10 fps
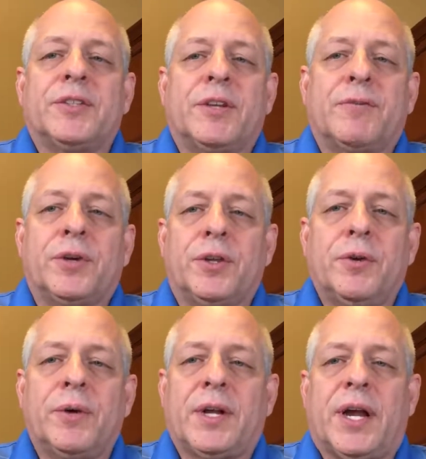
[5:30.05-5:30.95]
is it for
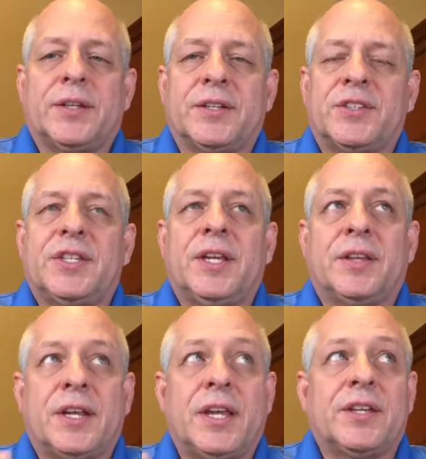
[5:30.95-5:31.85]
you and I to
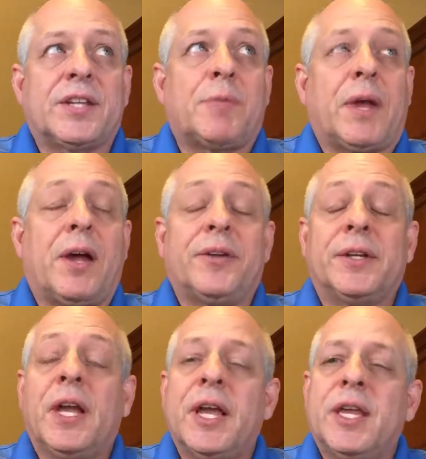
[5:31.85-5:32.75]
see that he is
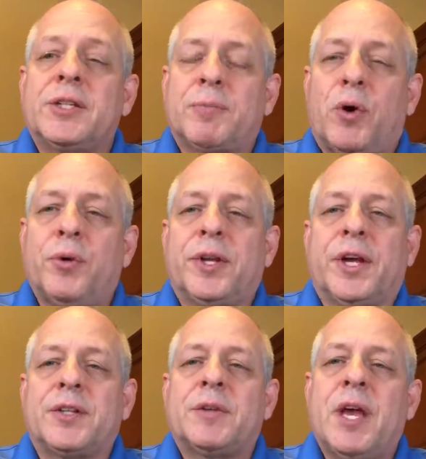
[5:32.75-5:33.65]

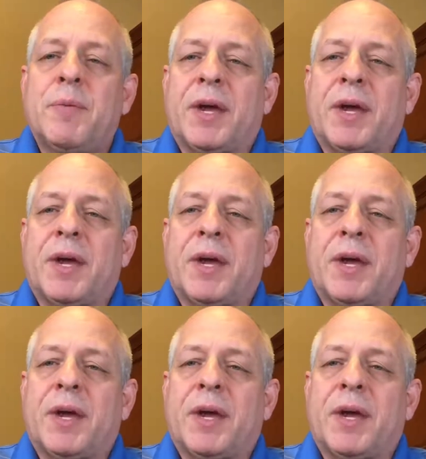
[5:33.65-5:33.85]
upholding us